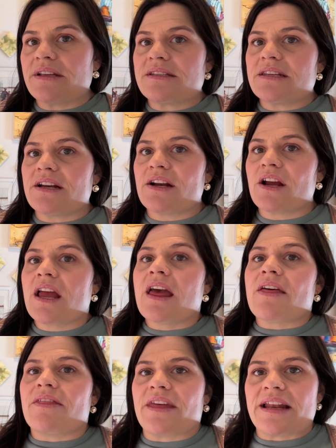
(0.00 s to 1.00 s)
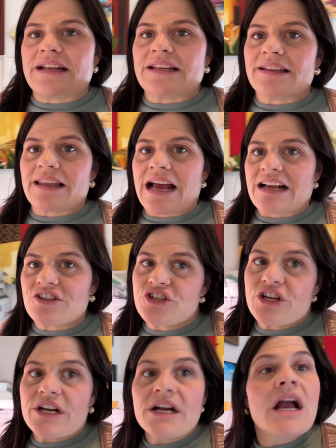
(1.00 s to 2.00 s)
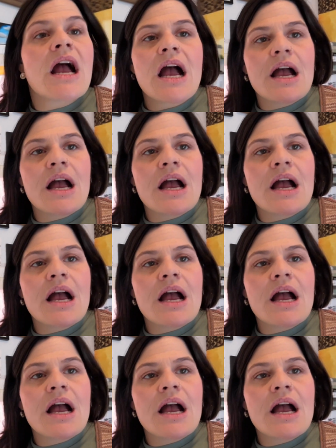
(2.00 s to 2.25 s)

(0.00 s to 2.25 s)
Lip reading: this year than I did last year.